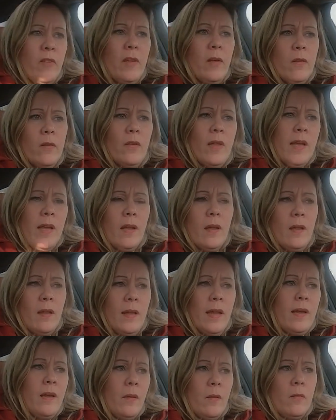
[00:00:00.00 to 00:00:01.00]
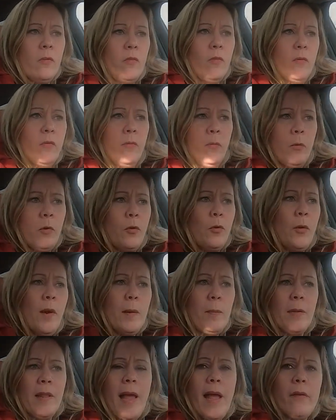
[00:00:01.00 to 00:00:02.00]
feels like a
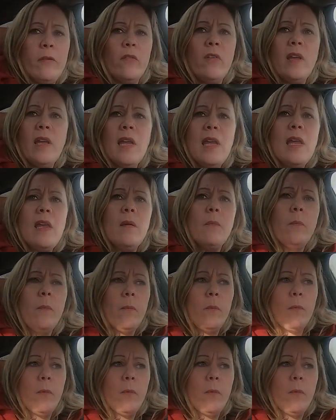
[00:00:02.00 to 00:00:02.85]
quite plasticky